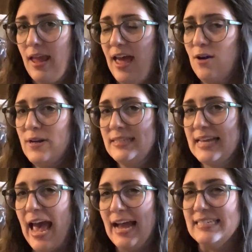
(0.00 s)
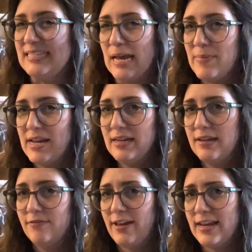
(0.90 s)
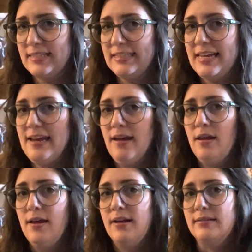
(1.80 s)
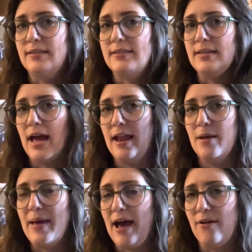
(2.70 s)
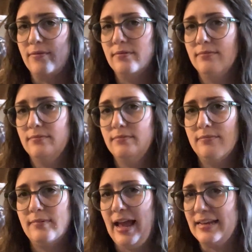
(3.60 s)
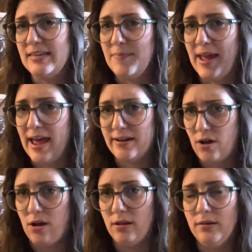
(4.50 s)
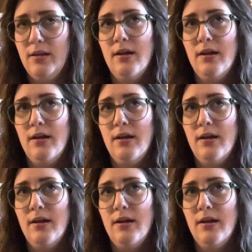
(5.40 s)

I don't want to say academic fantasy, because it's not about academia at all.